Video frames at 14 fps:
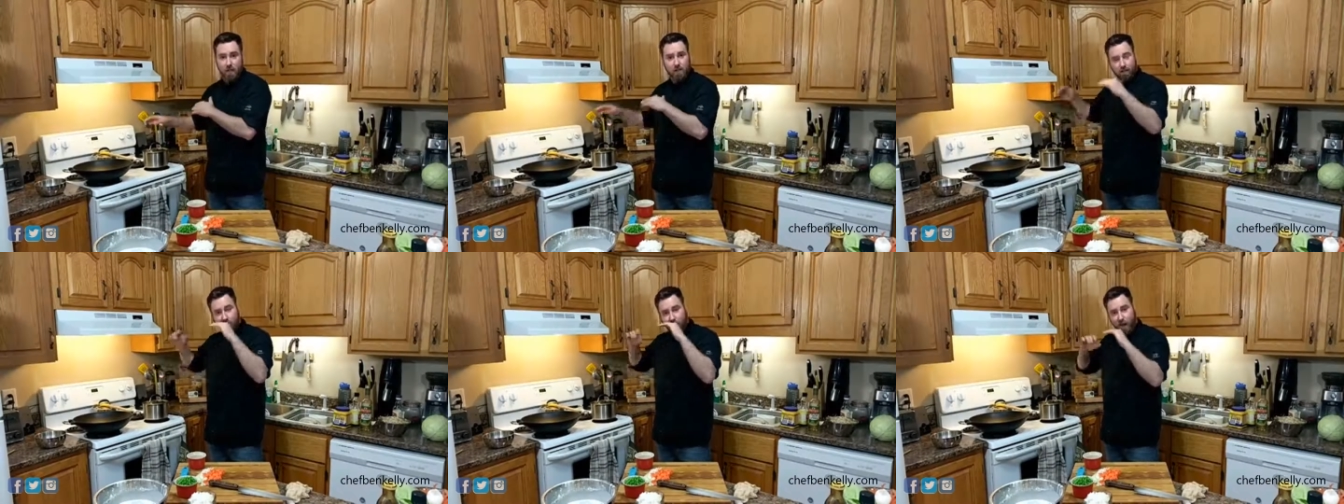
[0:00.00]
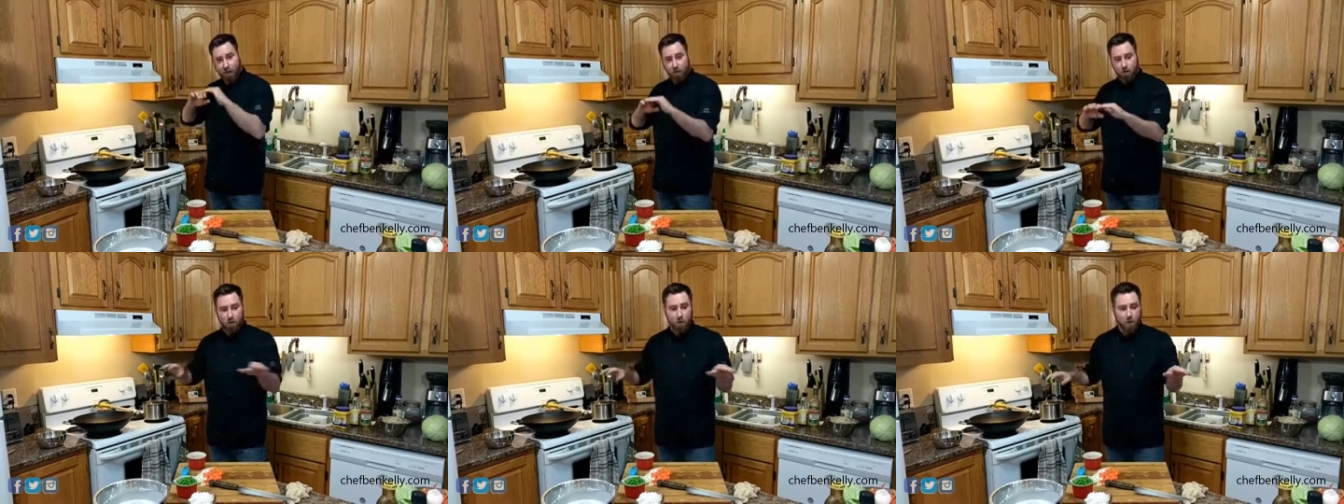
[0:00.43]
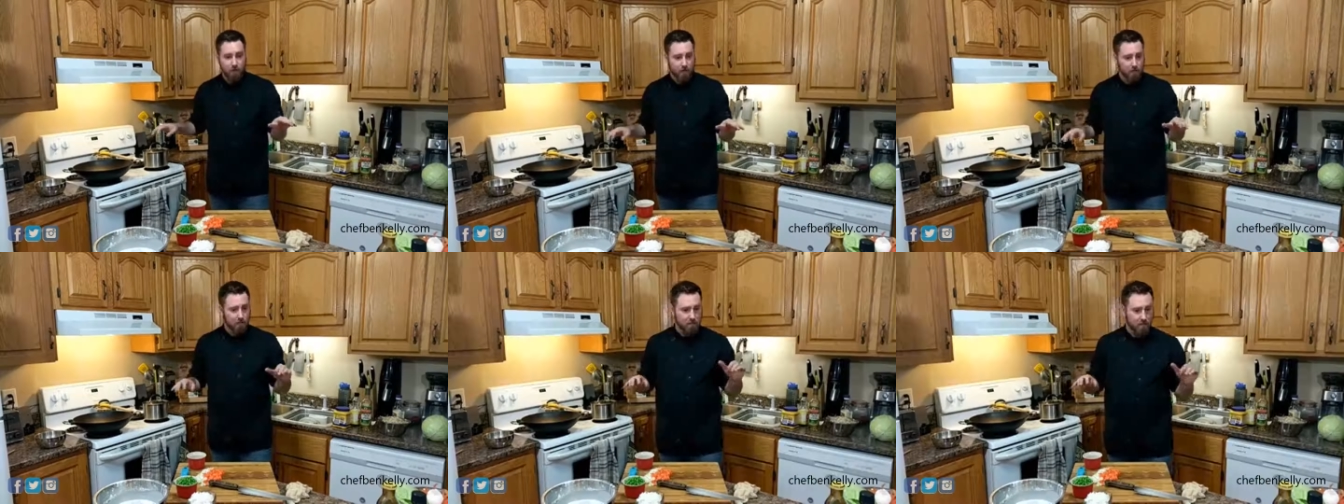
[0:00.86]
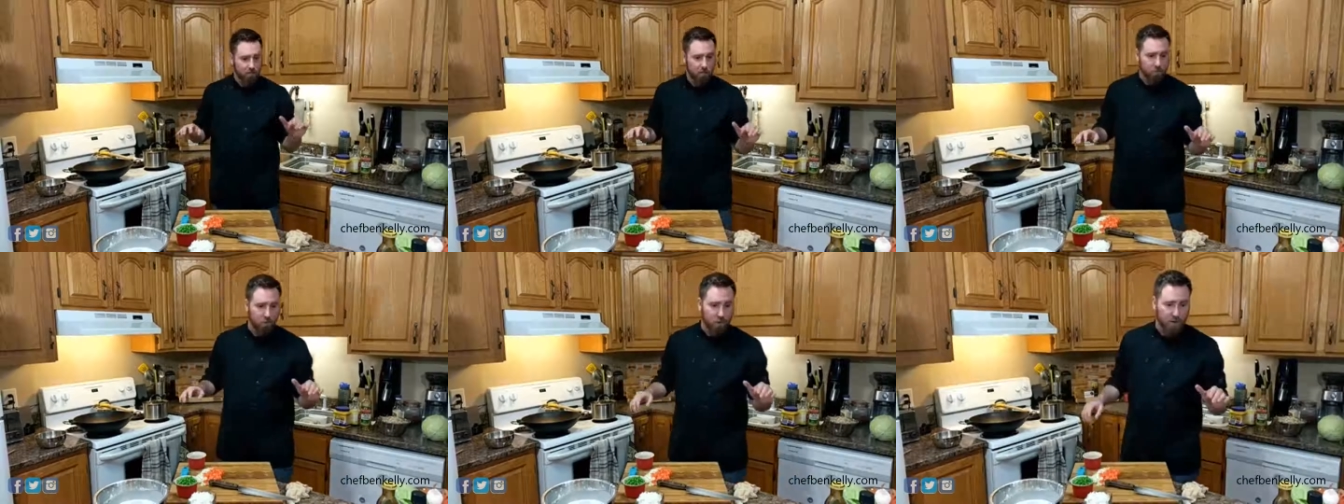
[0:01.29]
And the fire will go out on
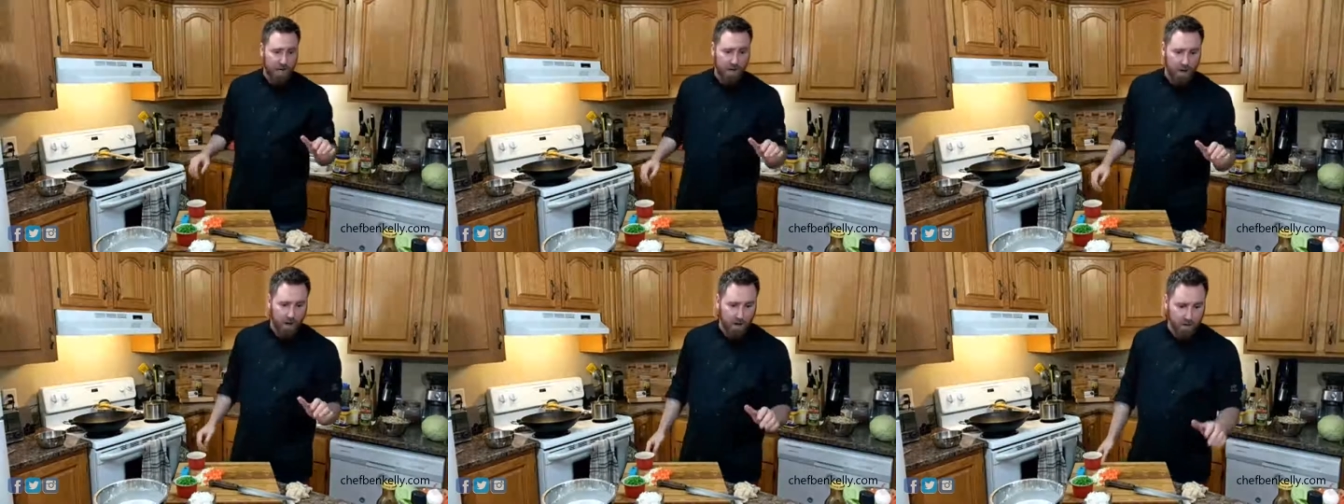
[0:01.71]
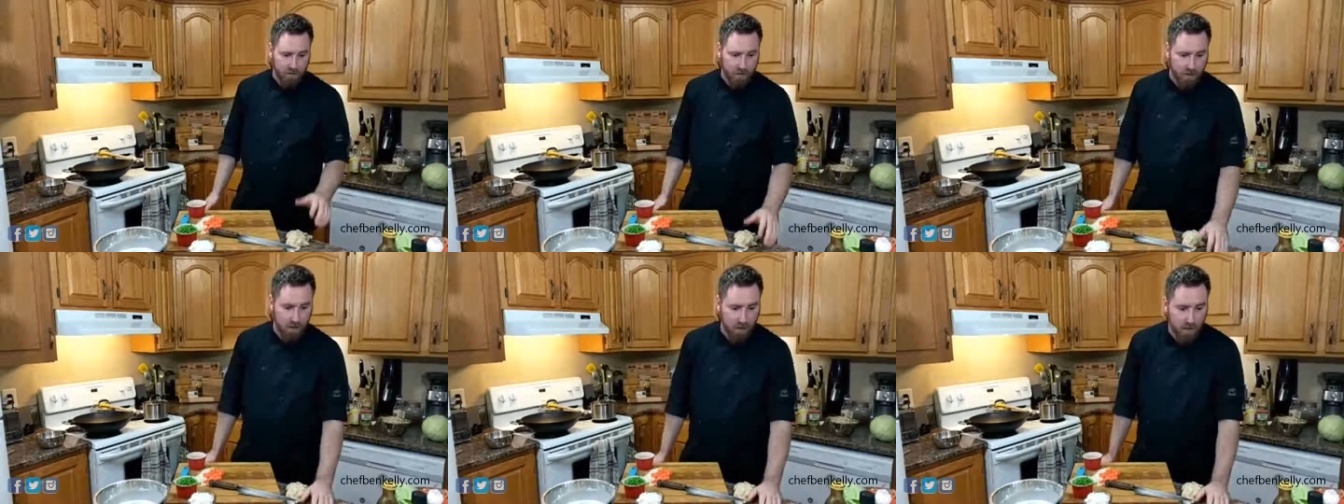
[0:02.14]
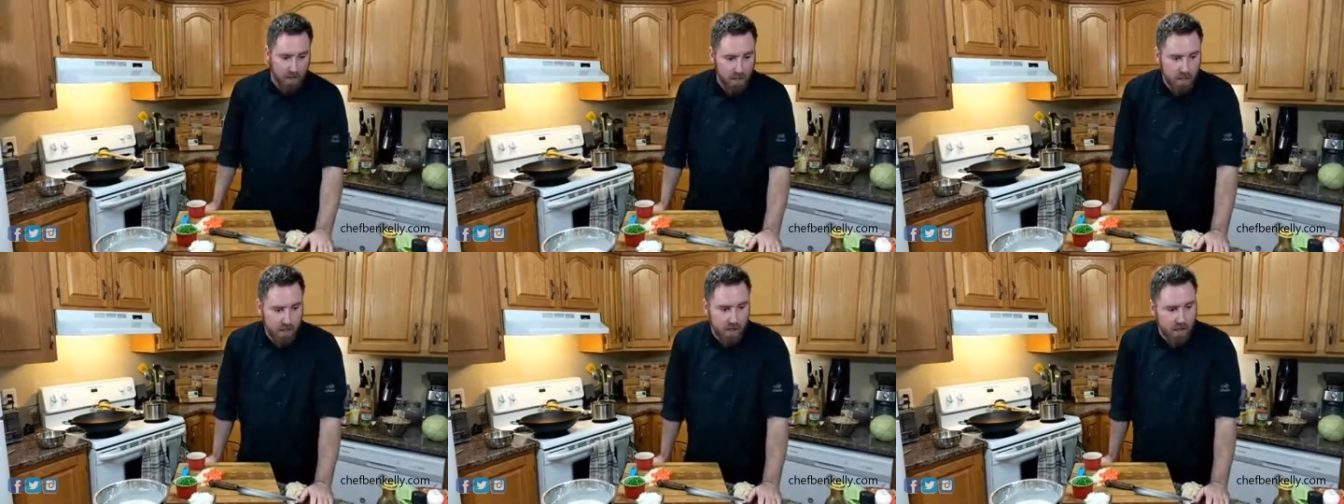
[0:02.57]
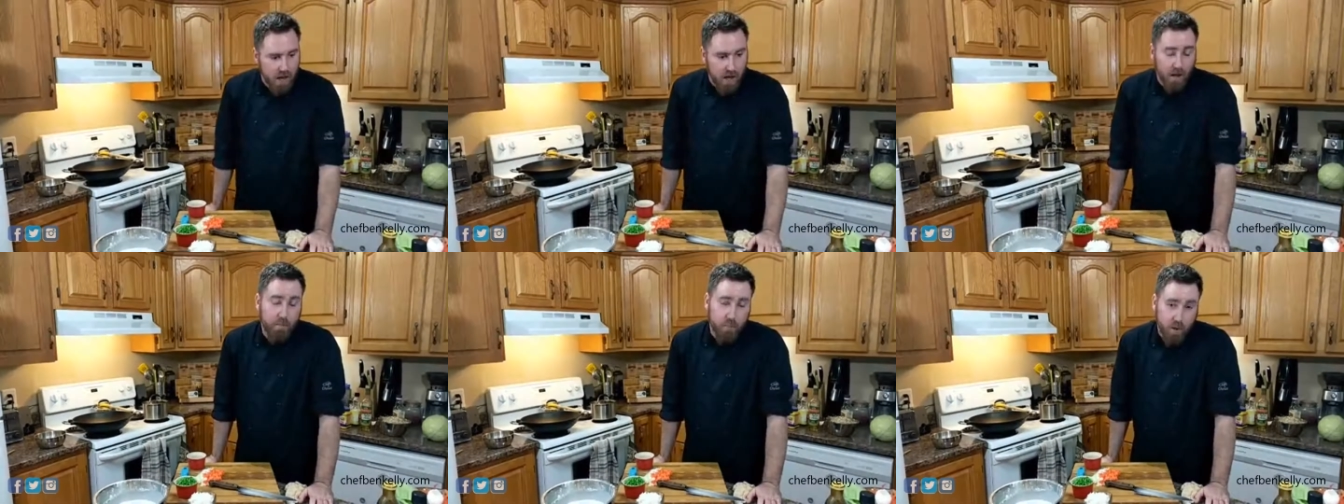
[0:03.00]
itself. It'll burn out of oxygen.
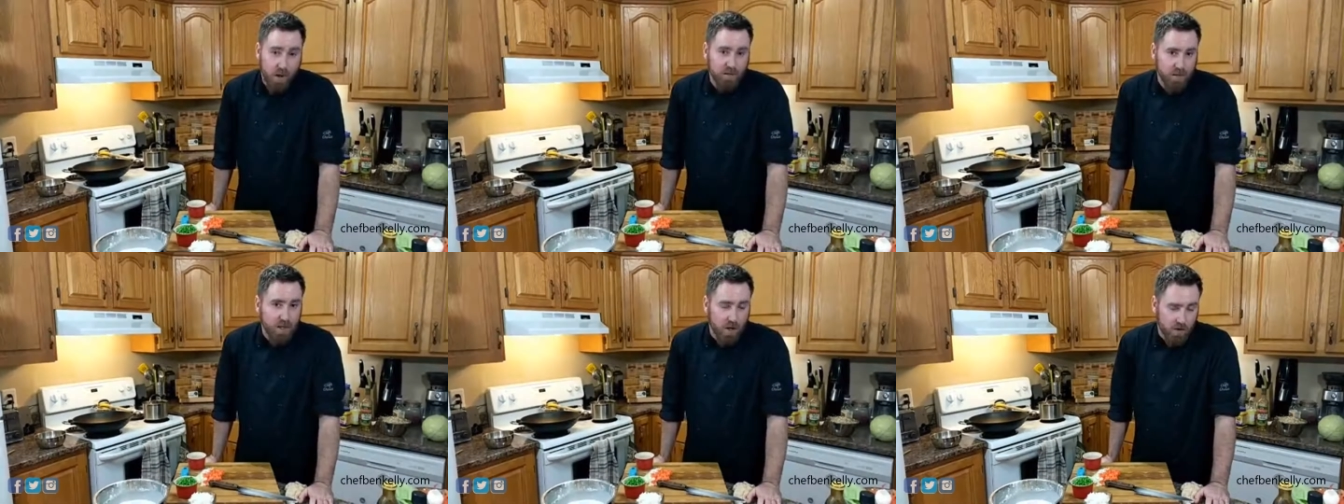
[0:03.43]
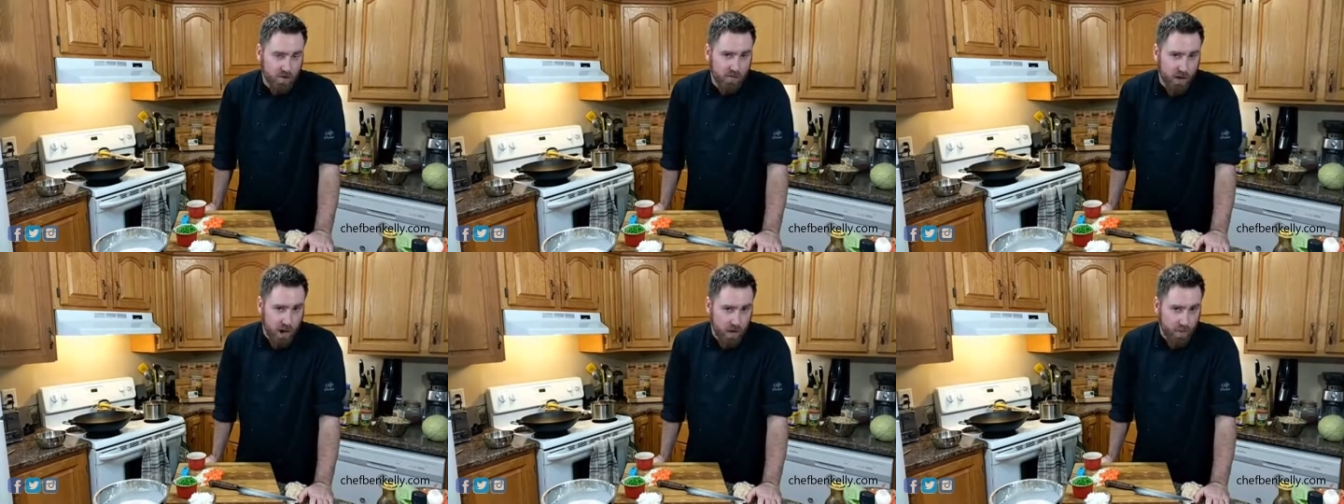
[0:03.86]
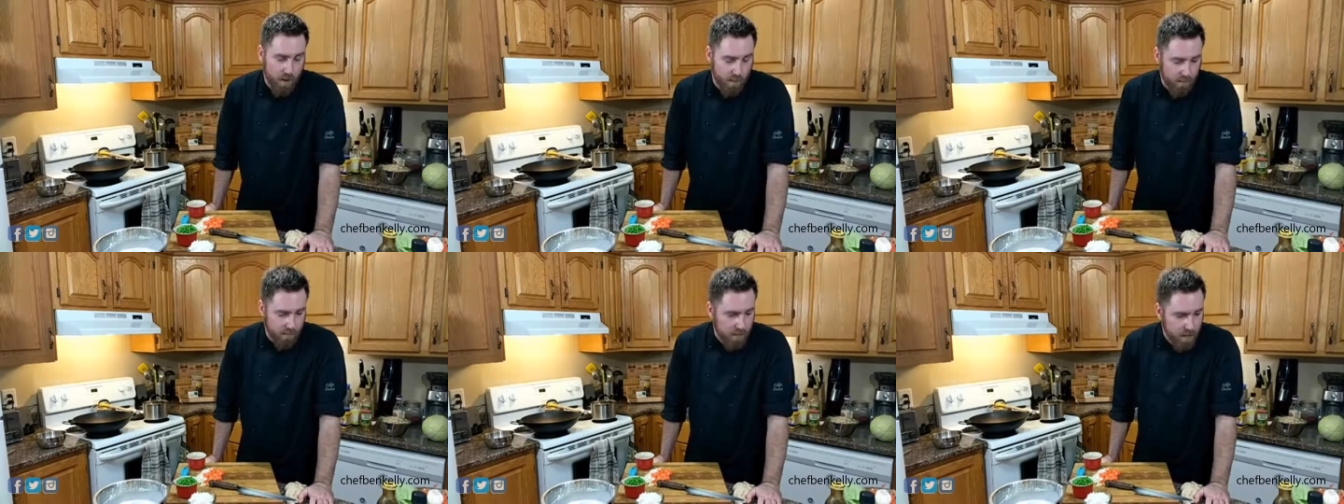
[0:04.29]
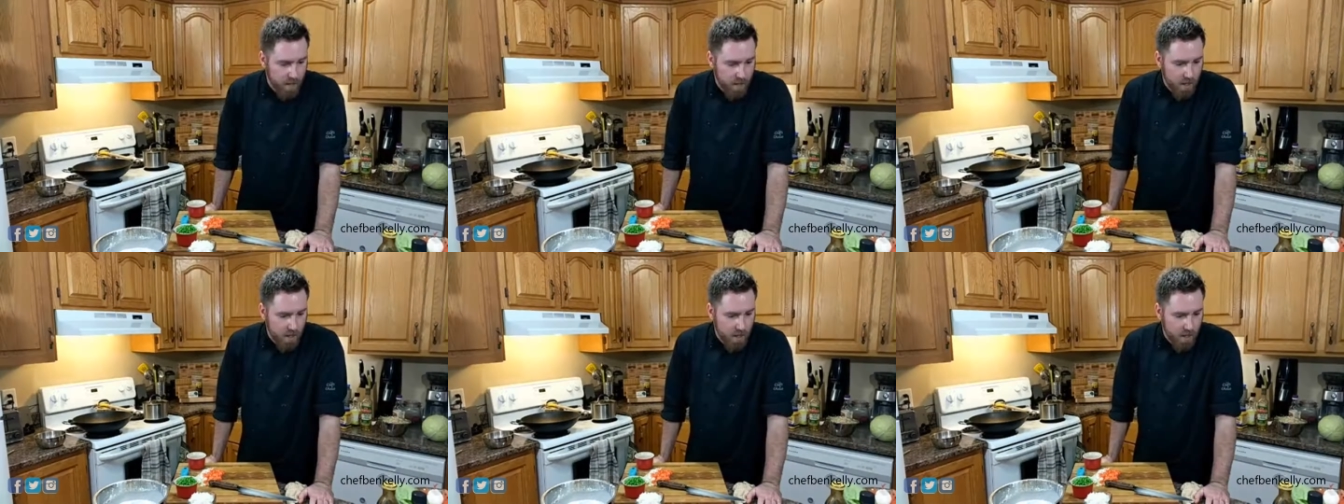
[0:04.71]
And probably call the fire department.